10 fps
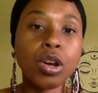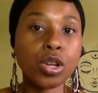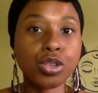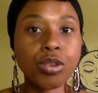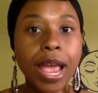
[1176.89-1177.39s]

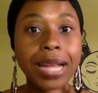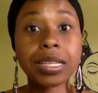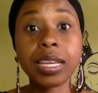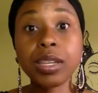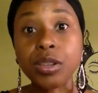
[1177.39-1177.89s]
attract
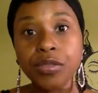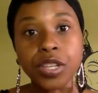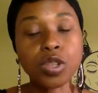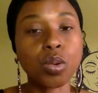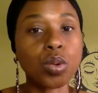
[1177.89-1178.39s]

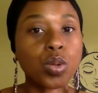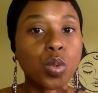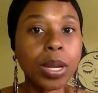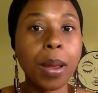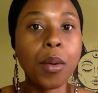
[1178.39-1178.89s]
individuals
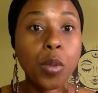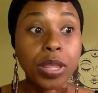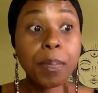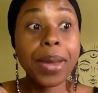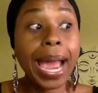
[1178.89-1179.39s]
with, with
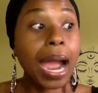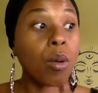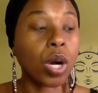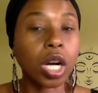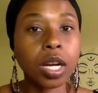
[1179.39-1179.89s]

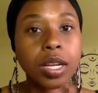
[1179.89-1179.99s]
power,